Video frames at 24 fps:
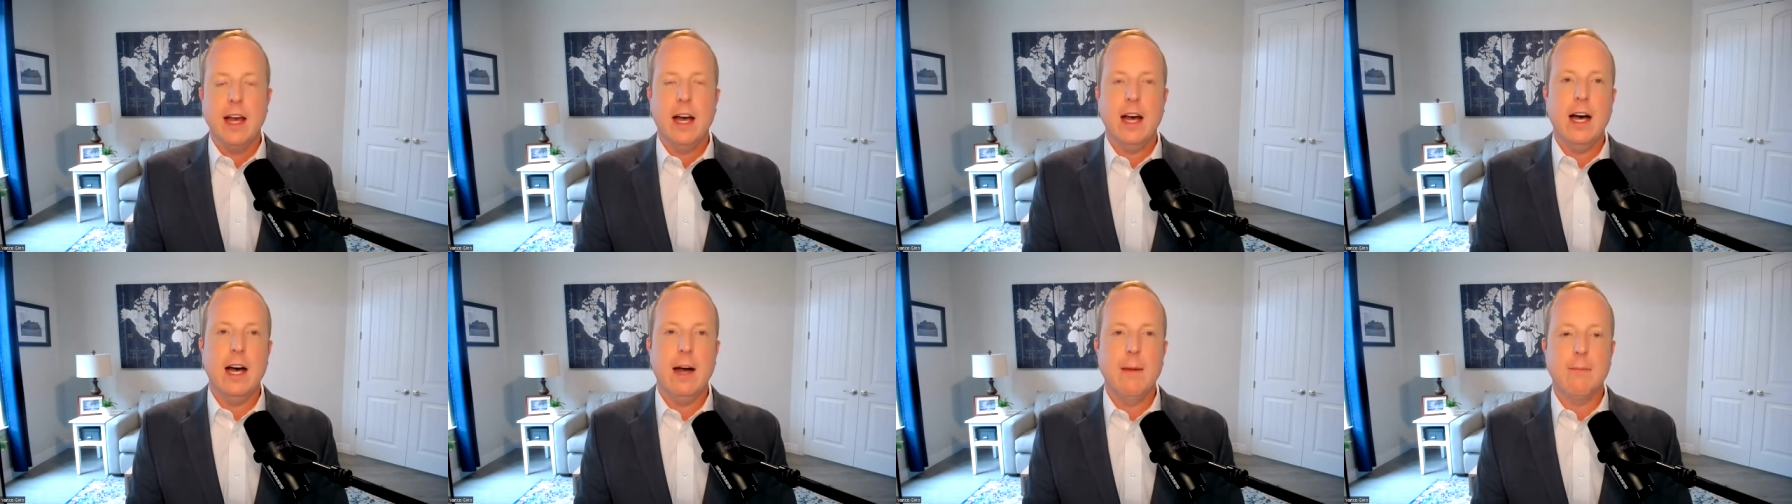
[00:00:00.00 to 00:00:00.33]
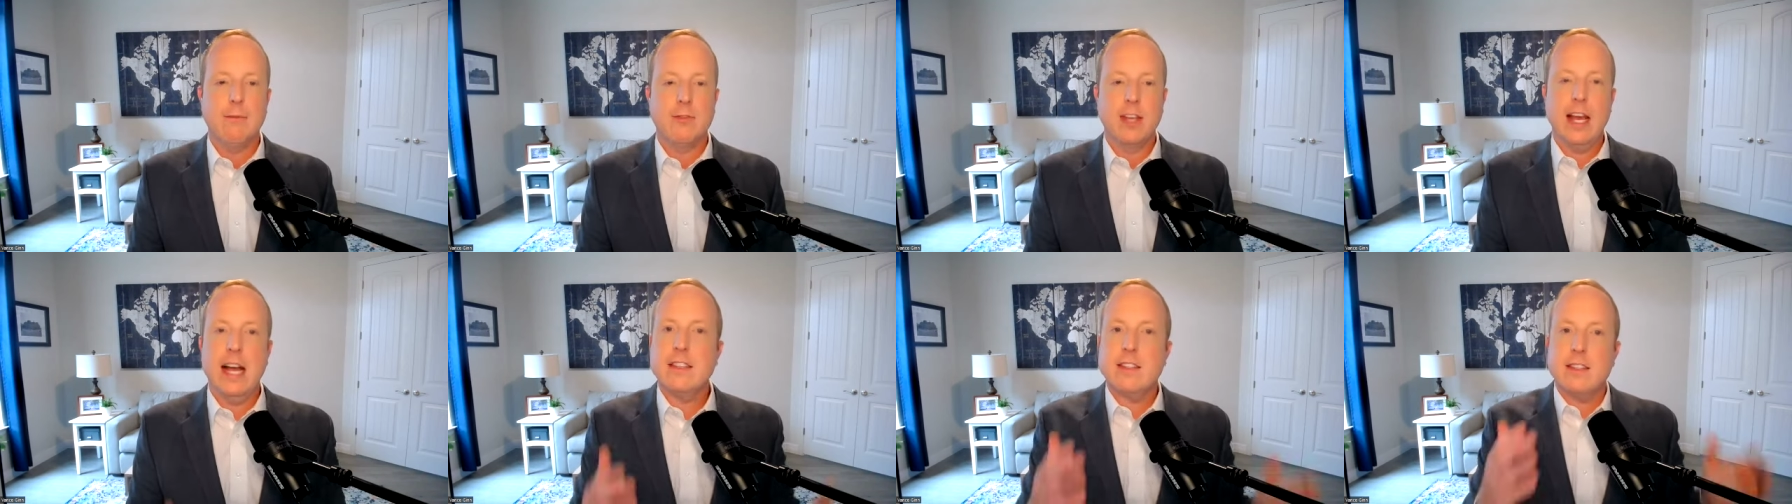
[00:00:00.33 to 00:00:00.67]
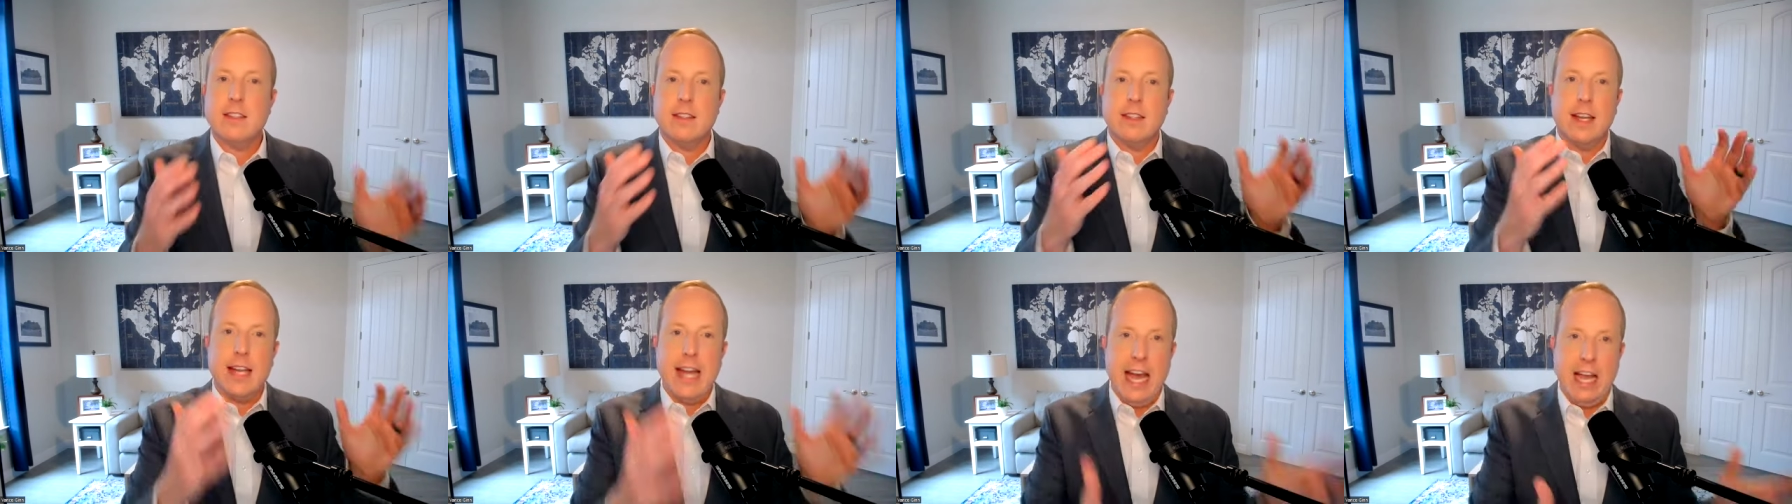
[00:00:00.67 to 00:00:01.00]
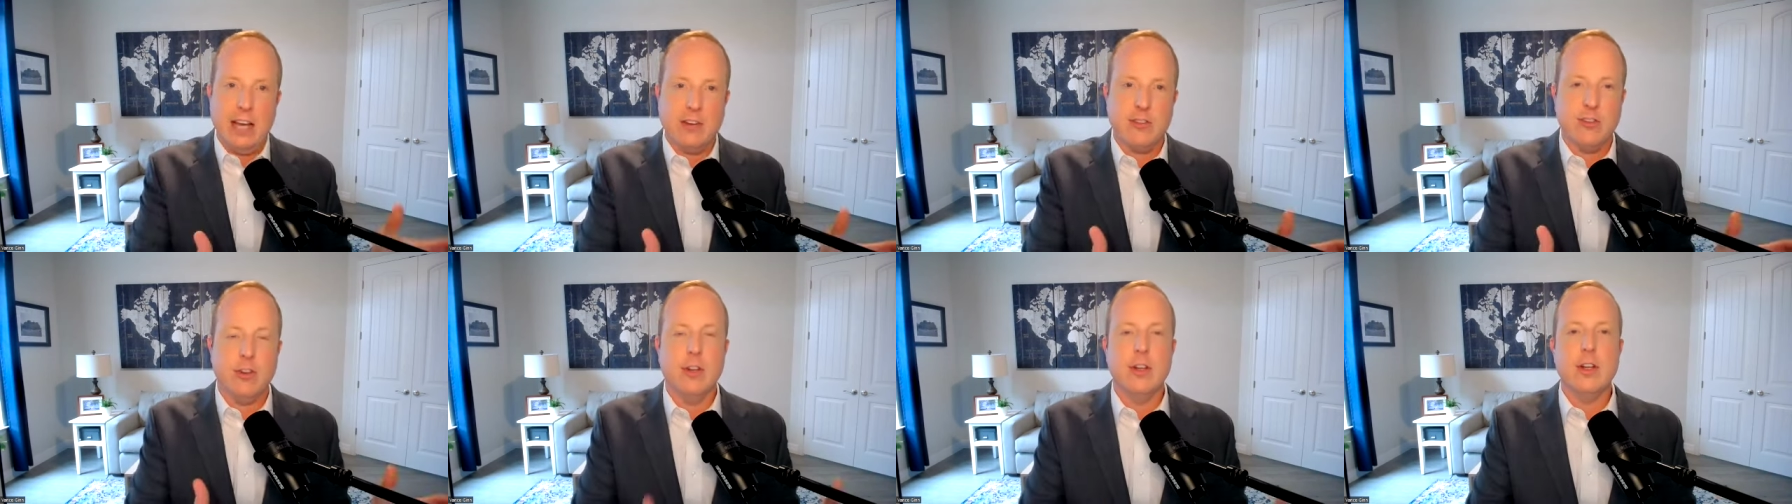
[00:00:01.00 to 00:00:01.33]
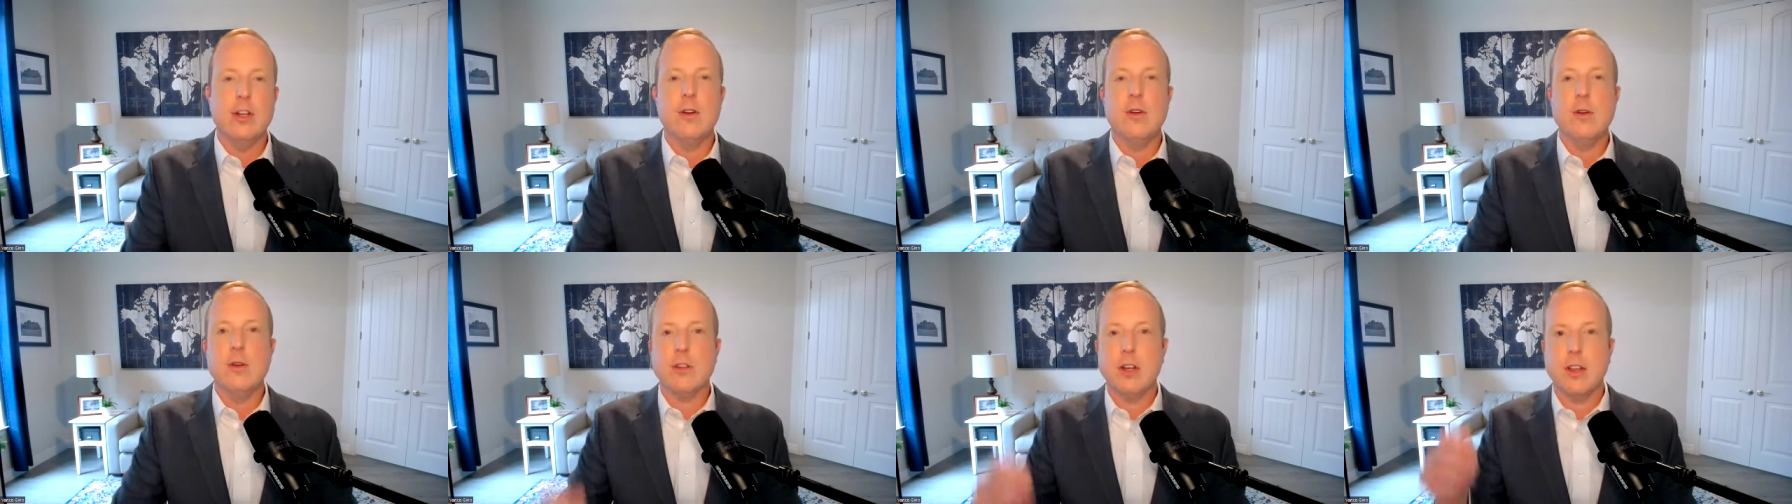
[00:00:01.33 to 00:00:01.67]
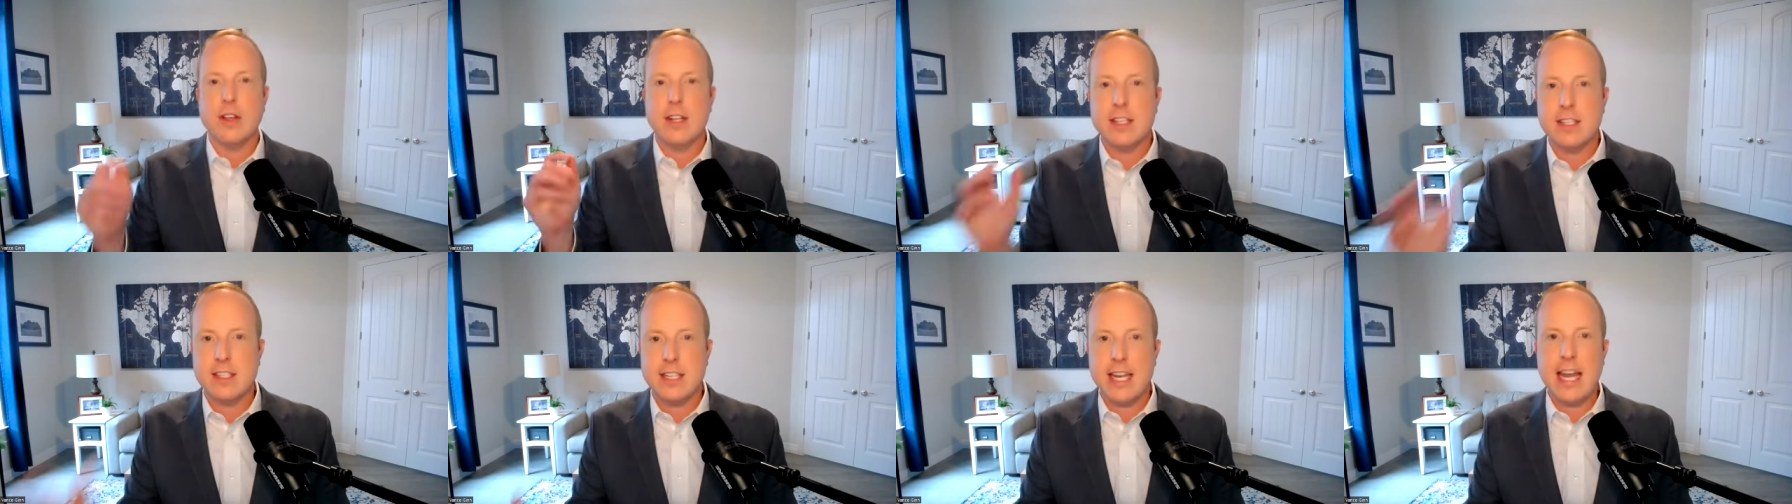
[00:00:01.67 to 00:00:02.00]
Um, so that's the national news.
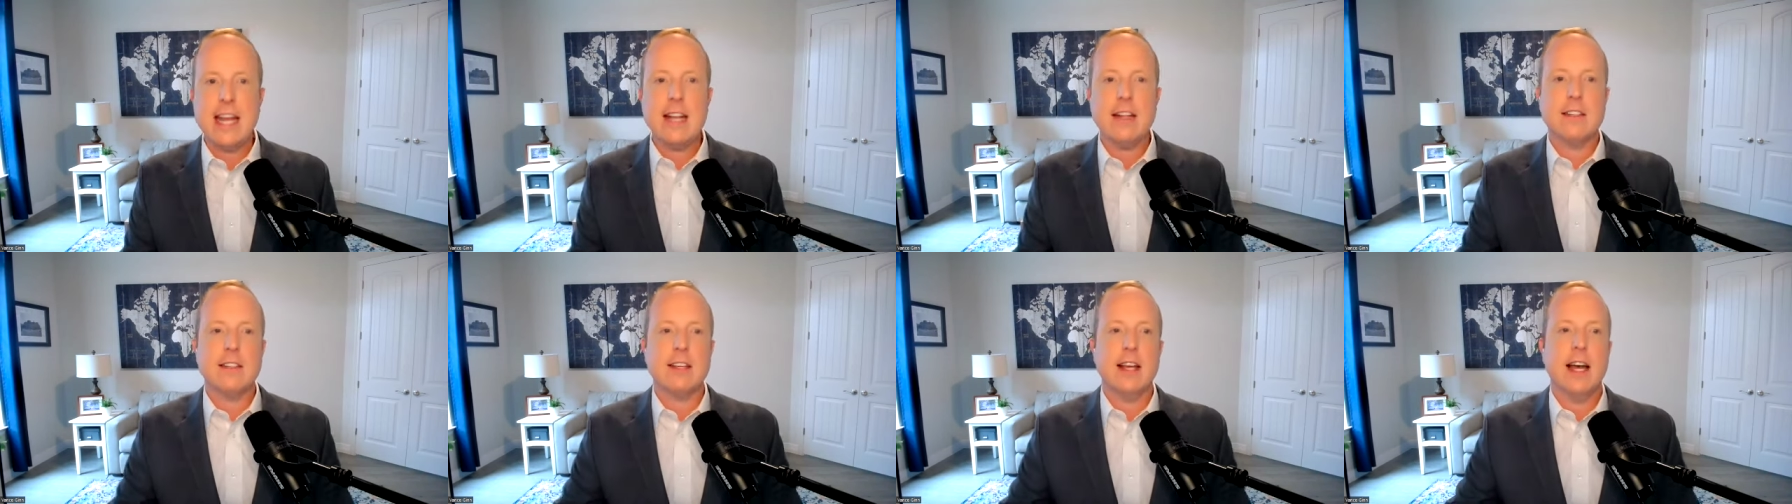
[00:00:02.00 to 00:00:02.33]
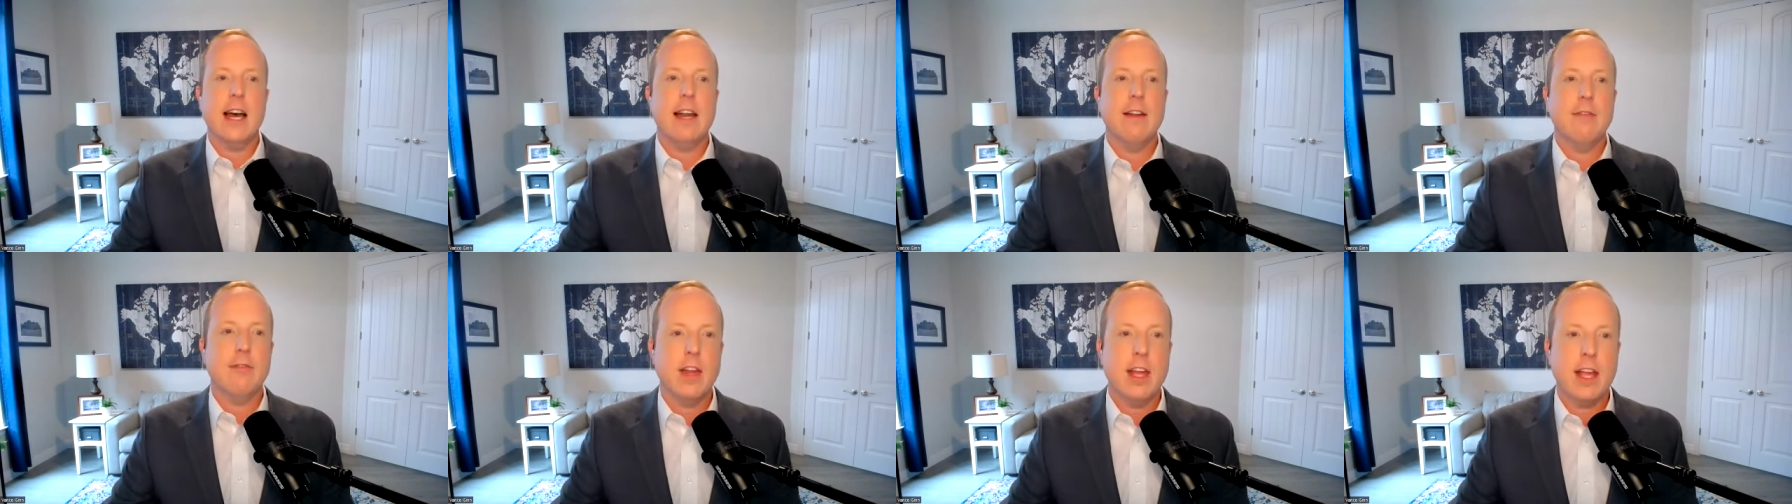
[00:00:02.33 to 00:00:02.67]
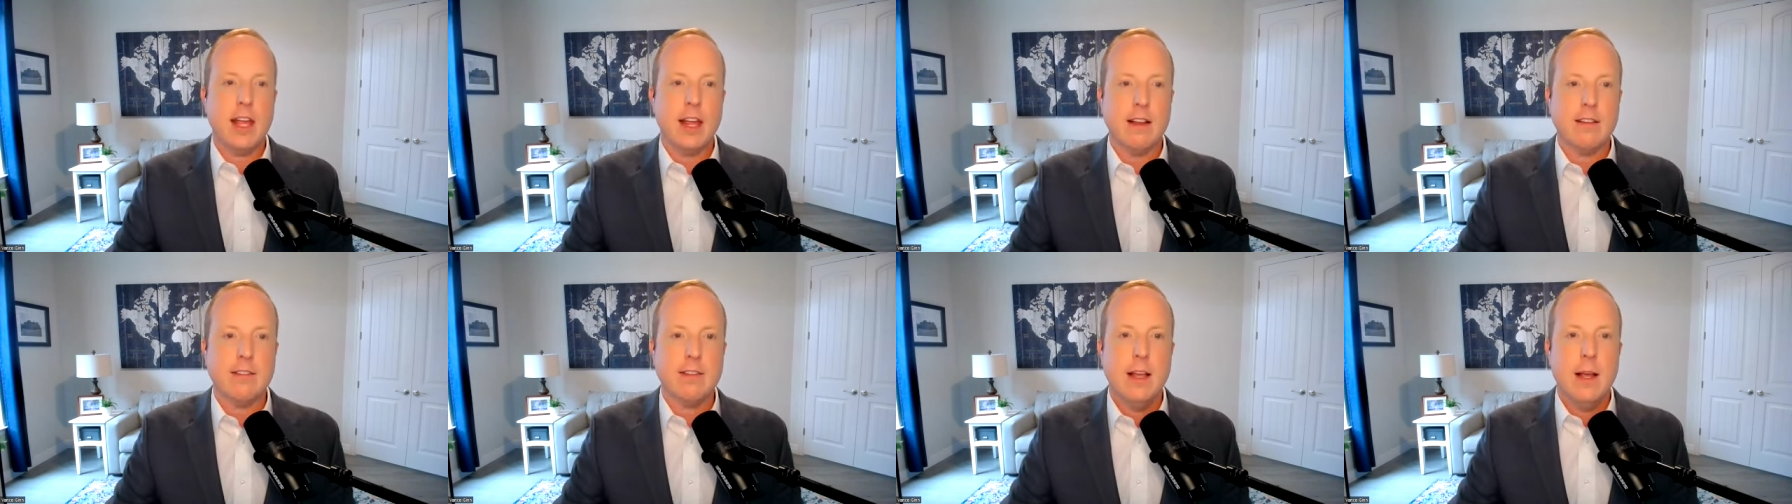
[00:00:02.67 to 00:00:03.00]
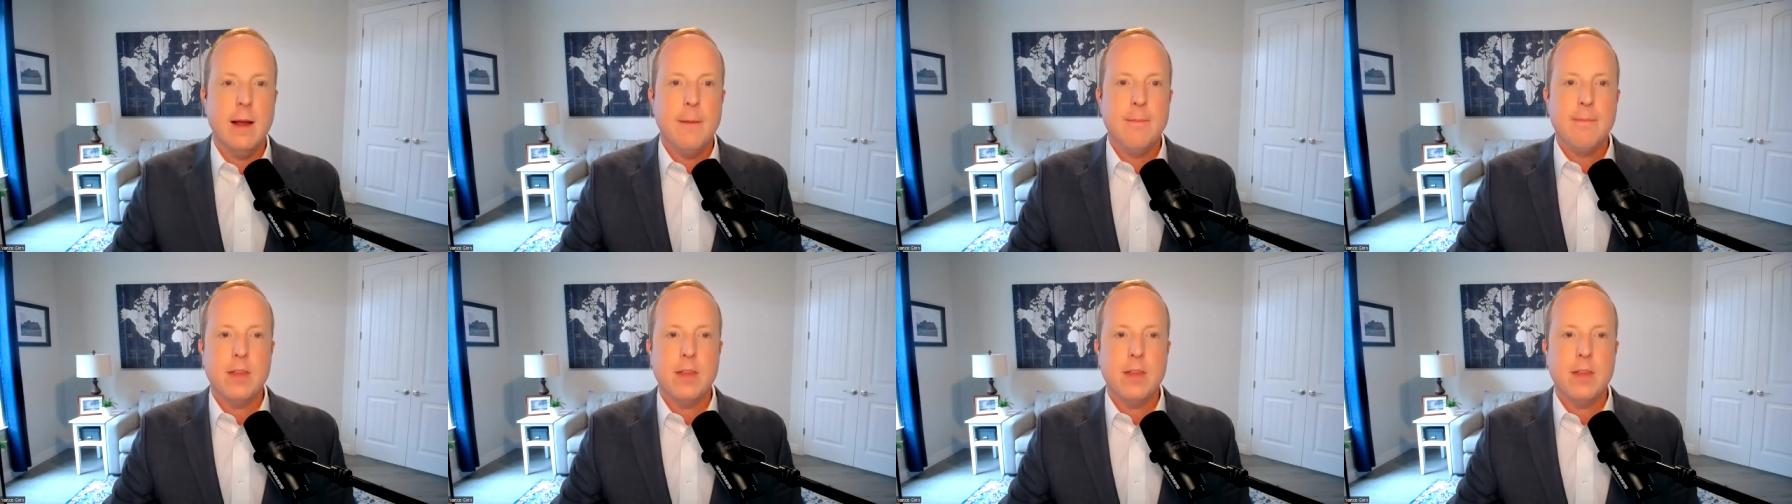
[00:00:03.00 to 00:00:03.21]
On the state side of things,